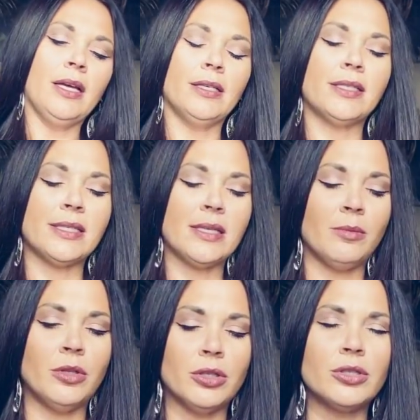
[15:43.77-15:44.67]
It's
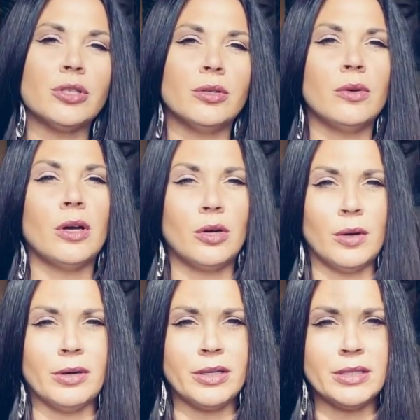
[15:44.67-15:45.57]
similar to
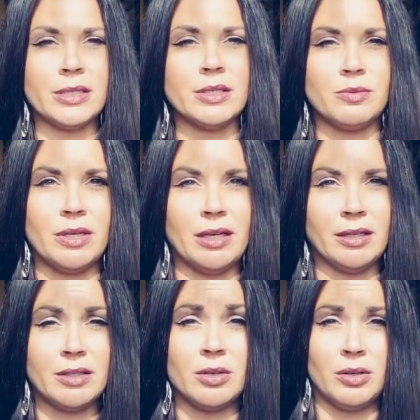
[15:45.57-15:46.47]
Aquarius's
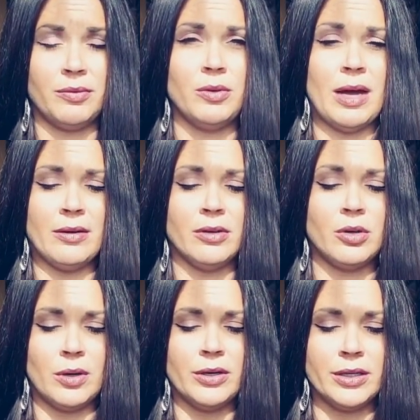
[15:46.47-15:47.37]
reading. So if you have
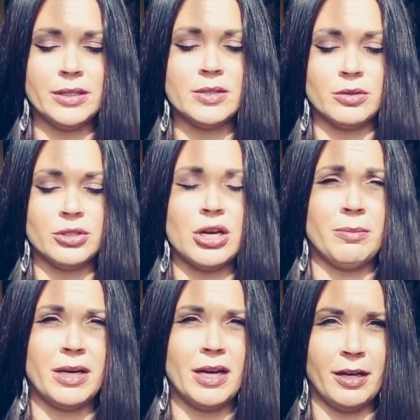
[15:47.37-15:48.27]
Aquarius or
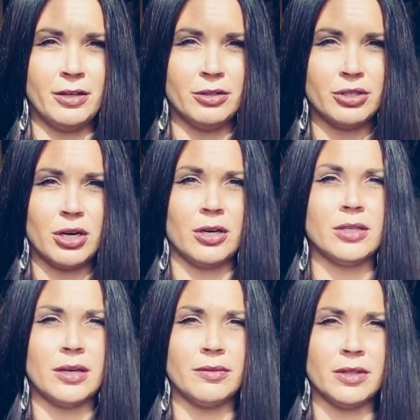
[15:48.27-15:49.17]
Gemini in your chart,
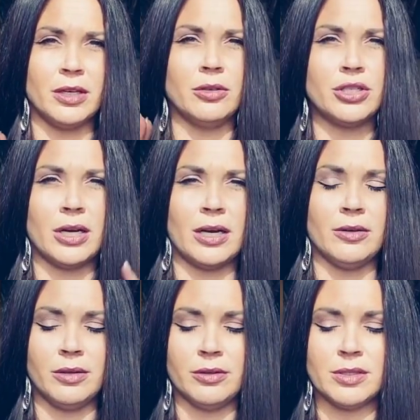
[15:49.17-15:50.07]
definitely go check
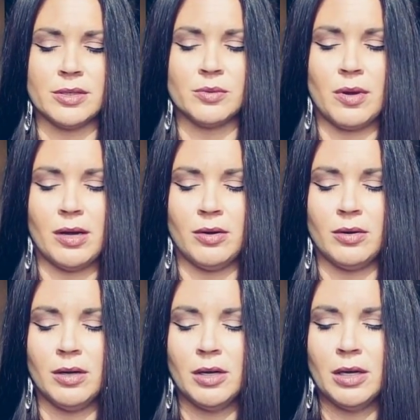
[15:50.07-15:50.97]
out those as
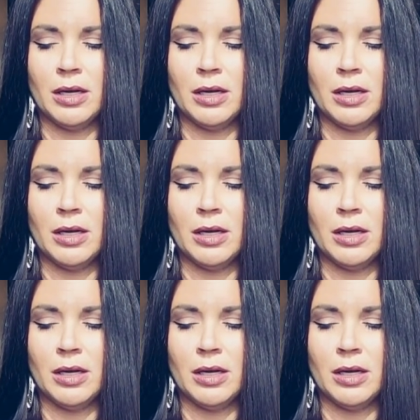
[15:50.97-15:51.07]
well.